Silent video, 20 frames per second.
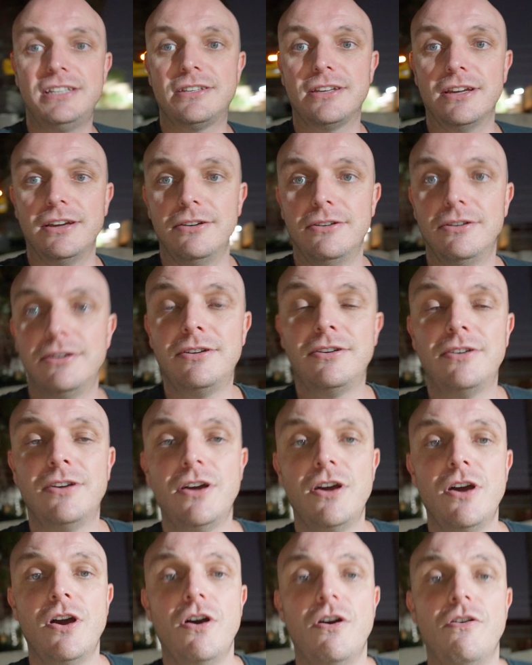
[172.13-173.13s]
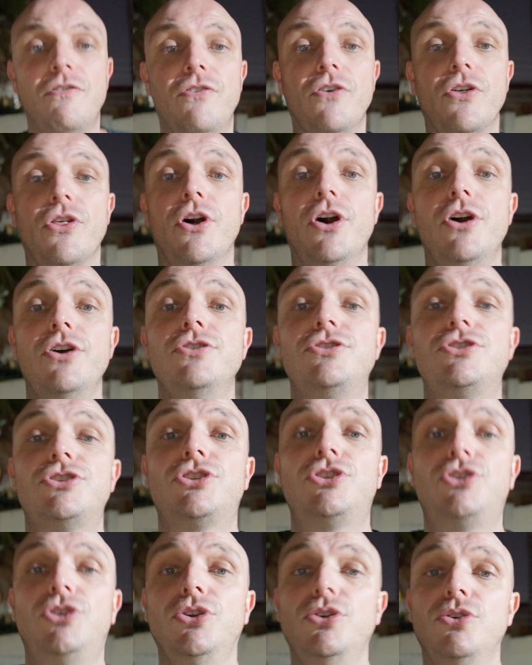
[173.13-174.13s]
So for those
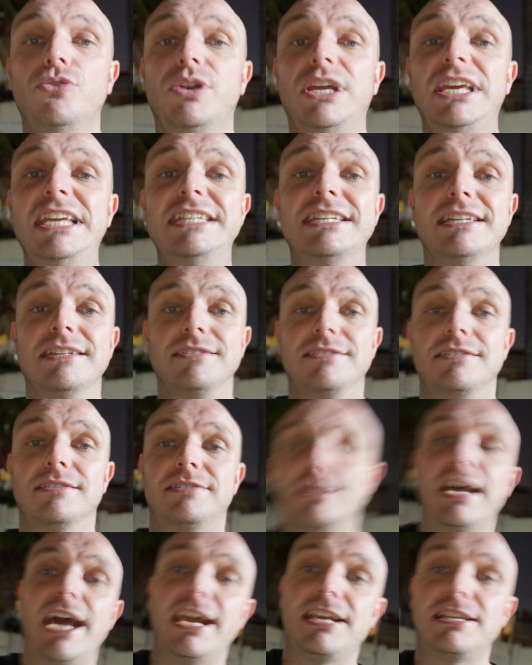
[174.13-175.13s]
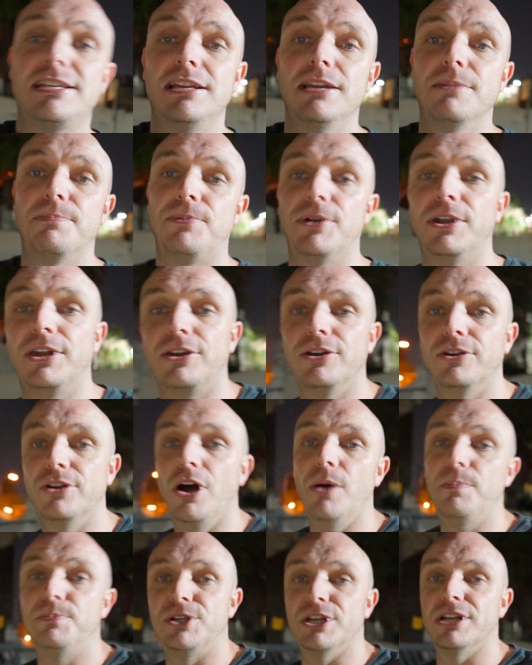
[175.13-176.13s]
two reasons, it's actually a pretty good
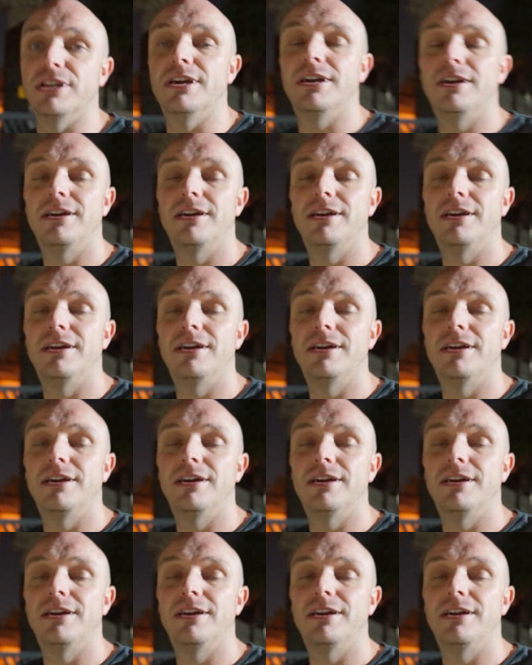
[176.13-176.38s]
option.